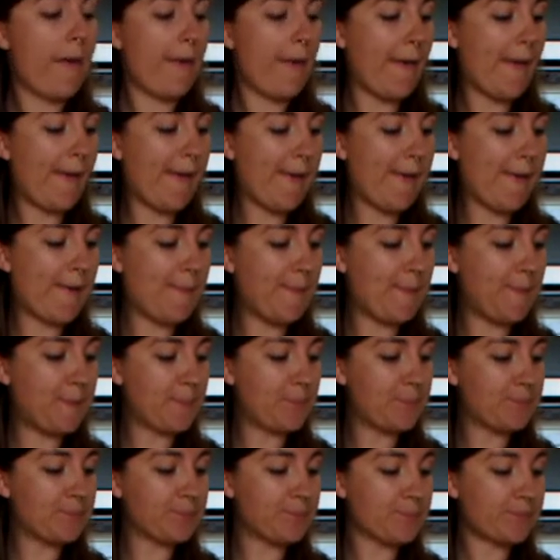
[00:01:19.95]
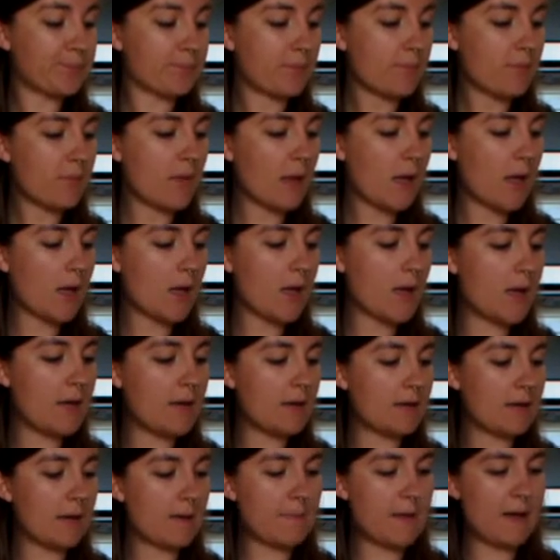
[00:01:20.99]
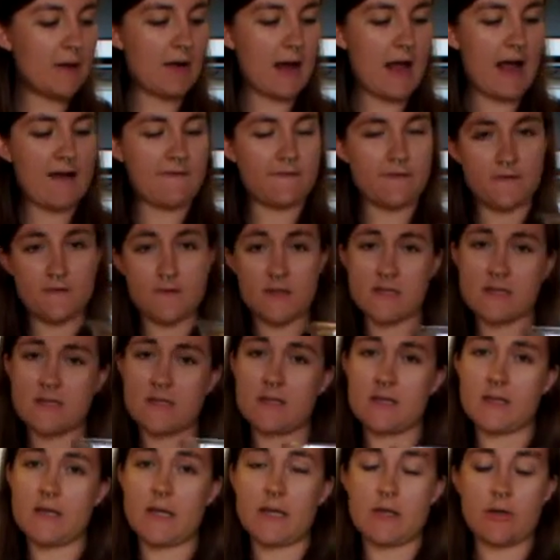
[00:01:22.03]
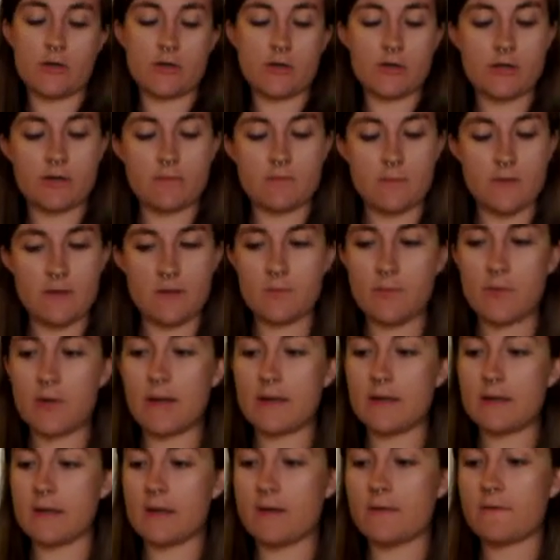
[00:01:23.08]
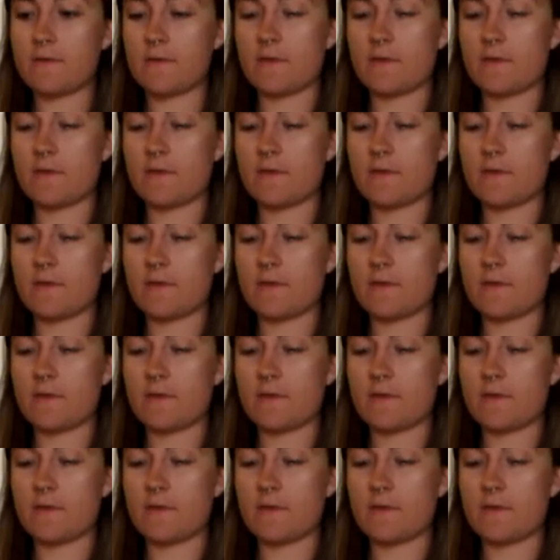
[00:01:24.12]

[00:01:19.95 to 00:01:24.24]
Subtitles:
And about half of this container should be plenty